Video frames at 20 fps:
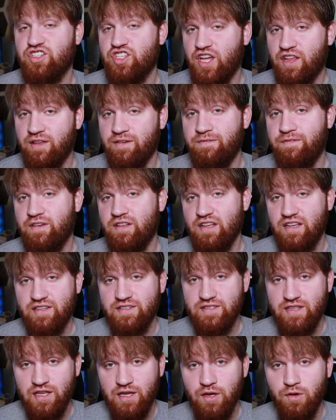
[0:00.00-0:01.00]
Jellyfin
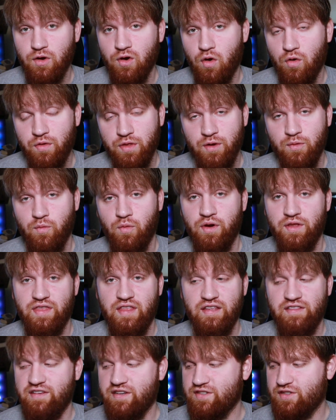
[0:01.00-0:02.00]
is the only one
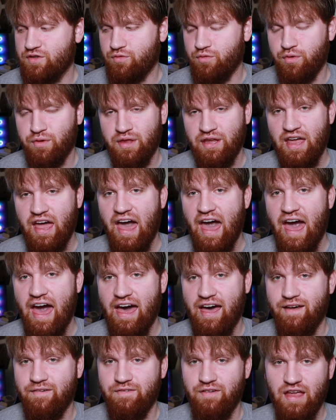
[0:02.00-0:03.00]
that doesn't really
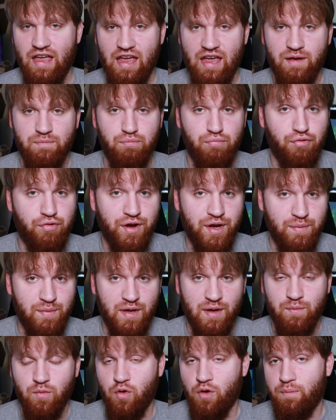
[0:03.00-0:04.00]
have a
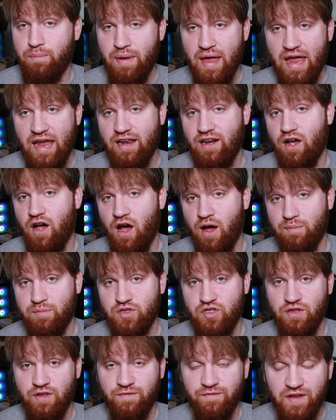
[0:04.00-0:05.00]
premium or paid
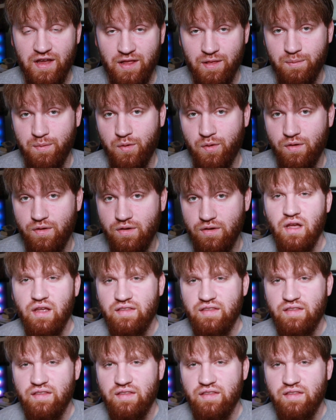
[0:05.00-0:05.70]
option available.